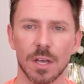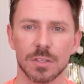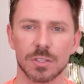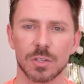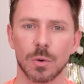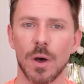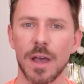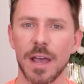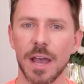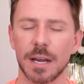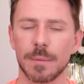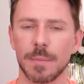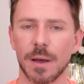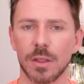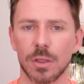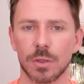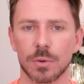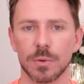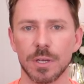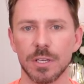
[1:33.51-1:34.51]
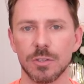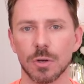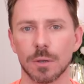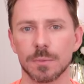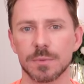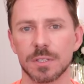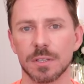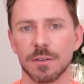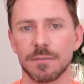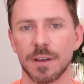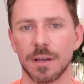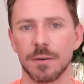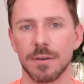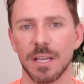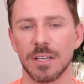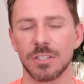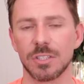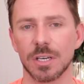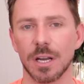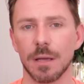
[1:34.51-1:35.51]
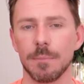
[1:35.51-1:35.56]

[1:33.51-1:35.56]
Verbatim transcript: so I add about three drops to the foundation.